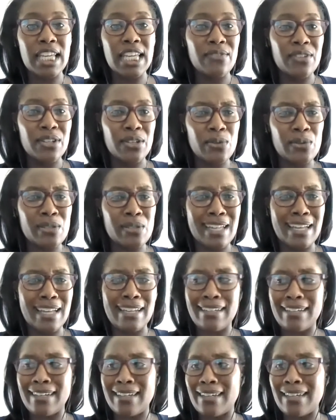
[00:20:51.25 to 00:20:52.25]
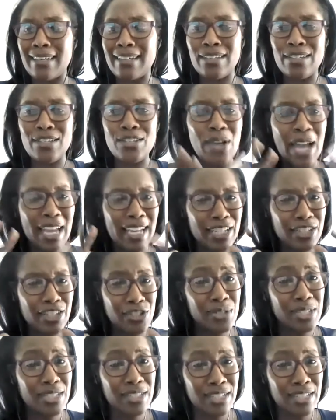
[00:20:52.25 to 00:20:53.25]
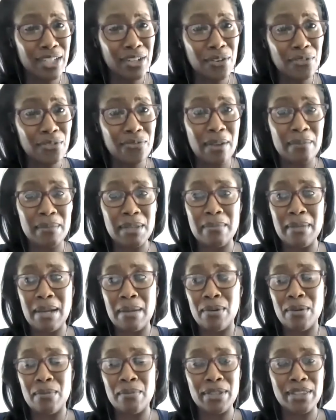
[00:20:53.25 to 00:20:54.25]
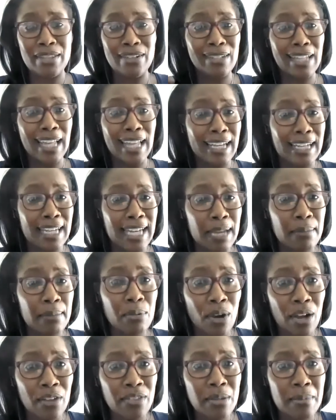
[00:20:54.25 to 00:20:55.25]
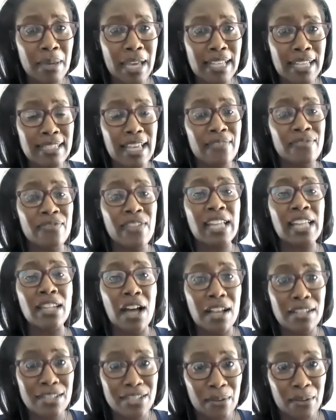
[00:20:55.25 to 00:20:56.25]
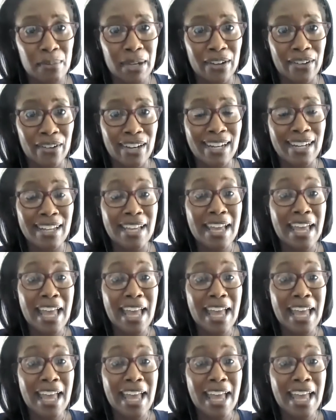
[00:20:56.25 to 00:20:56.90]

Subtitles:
even who's like I guess you consider a family member, but they're like a neighbor on the base and they lost their parent.